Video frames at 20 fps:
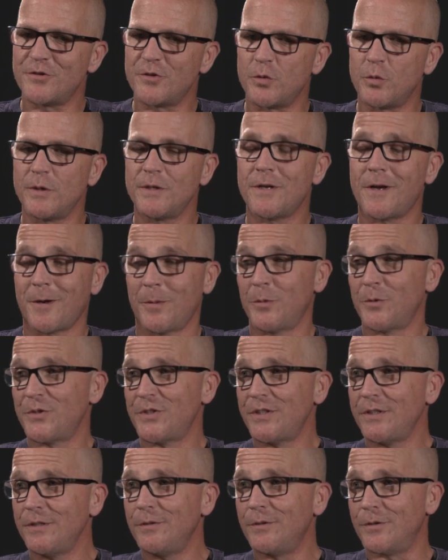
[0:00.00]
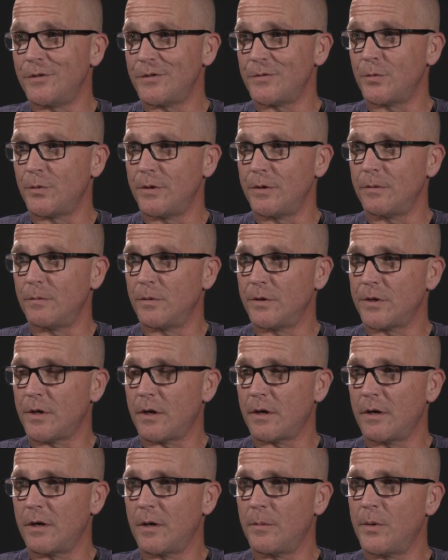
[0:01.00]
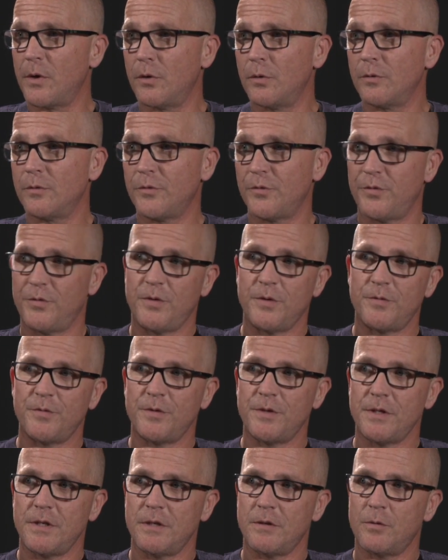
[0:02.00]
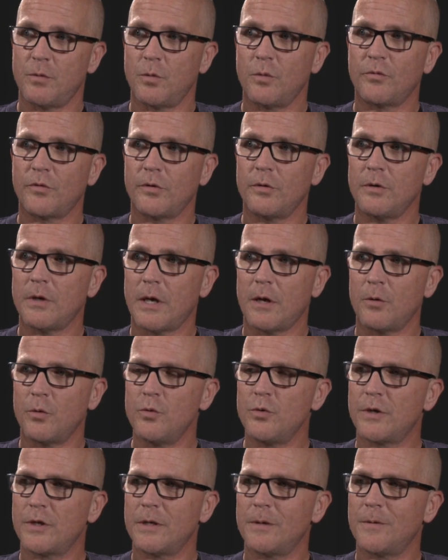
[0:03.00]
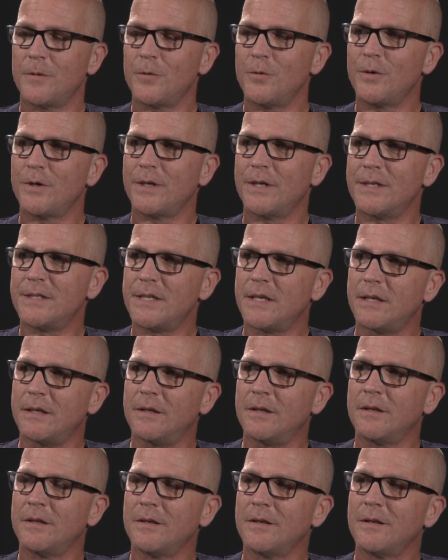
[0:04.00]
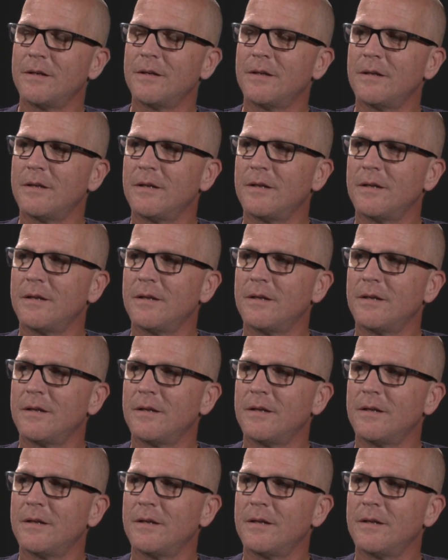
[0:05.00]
So we talk about seniors. We're talking about 50 and over. Who can attend?